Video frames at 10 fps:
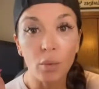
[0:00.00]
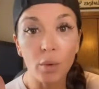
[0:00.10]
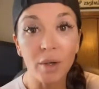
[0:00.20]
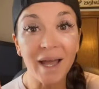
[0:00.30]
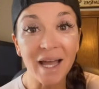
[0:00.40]

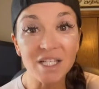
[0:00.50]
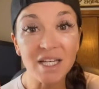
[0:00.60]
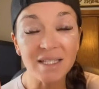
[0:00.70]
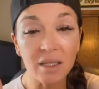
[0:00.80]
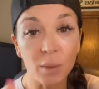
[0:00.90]
We're not
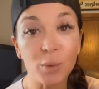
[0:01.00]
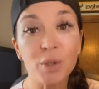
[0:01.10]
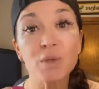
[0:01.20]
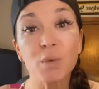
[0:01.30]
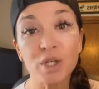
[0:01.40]
chasing
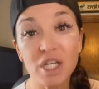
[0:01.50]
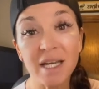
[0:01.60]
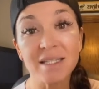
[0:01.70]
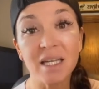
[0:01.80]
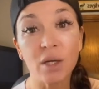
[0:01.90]
numbers, we're
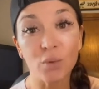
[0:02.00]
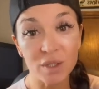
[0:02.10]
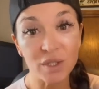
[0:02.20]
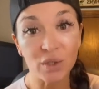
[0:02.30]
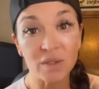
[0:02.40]
chasing
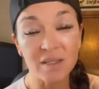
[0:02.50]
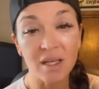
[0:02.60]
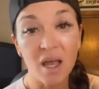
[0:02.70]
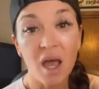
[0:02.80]
results.